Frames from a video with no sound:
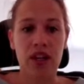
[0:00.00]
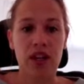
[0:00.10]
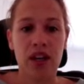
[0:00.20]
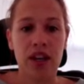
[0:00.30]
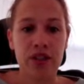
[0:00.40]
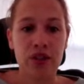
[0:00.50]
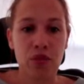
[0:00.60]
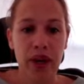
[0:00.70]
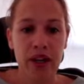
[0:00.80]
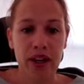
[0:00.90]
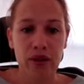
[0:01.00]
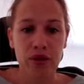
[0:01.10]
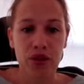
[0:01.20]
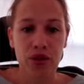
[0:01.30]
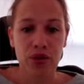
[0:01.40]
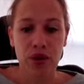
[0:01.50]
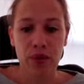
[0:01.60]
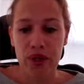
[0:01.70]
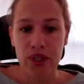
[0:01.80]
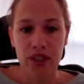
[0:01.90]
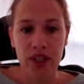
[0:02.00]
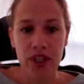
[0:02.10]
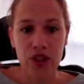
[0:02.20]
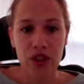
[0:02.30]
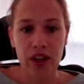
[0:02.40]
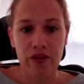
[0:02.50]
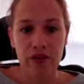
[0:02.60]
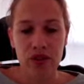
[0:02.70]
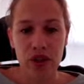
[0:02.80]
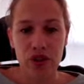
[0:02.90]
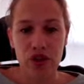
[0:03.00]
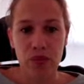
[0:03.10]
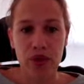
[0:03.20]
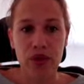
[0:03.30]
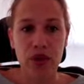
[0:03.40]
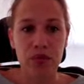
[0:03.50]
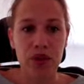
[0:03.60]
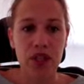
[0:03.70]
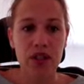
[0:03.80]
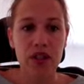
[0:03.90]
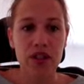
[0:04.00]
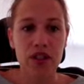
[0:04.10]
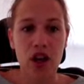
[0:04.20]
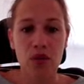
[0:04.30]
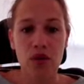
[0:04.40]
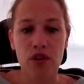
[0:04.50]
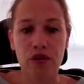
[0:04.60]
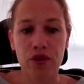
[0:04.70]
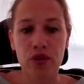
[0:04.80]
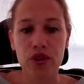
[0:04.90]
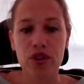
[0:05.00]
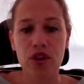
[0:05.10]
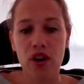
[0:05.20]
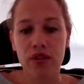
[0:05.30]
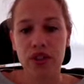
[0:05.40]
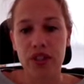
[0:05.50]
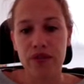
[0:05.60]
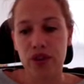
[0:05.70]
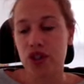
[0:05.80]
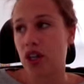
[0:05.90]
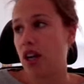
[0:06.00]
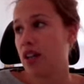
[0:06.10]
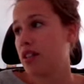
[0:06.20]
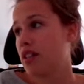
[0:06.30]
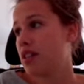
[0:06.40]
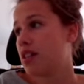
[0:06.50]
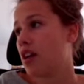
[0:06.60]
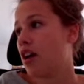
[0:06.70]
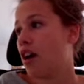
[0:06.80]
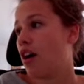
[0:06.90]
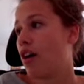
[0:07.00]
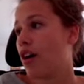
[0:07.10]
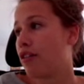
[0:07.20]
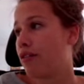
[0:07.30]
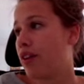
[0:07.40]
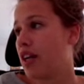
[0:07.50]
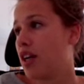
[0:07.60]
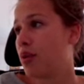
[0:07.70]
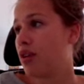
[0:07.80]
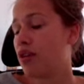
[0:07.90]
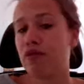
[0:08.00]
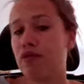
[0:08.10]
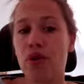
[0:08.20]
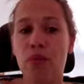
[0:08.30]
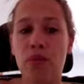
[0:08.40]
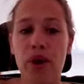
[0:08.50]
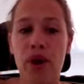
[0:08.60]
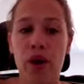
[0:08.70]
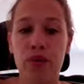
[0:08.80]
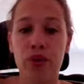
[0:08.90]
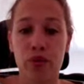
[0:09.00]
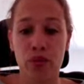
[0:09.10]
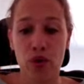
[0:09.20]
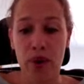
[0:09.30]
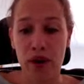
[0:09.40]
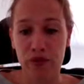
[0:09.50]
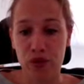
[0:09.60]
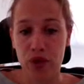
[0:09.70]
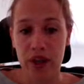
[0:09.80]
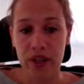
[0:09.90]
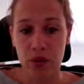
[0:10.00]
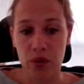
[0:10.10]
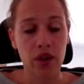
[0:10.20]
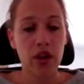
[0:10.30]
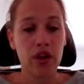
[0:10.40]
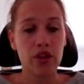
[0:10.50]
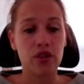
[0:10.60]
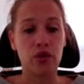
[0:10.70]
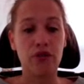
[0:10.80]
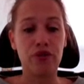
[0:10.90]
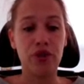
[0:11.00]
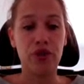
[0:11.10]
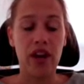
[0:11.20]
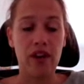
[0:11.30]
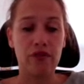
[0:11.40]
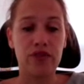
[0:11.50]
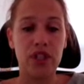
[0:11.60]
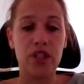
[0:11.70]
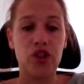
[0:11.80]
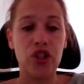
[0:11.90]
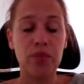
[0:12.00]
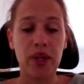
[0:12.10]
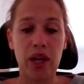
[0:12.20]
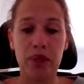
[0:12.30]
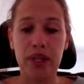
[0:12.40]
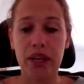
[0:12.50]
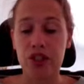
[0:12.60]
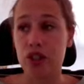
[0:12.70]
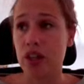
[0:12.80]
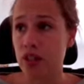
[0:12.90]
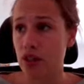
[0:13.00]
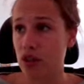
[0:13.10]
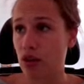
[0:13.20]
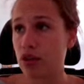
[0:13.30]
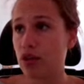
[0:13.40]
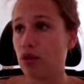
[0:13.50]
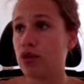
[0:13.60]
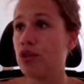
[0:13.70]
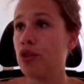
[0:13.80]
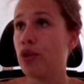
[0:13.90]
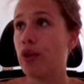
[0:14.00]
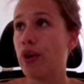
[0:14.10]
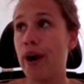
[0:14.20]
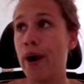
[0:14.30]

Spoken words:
let's go back now to presentation. I've touched upon some details. Now, of course, all of these functionalities are available from your mobile phone as well. So if you have the Gmail application installed on your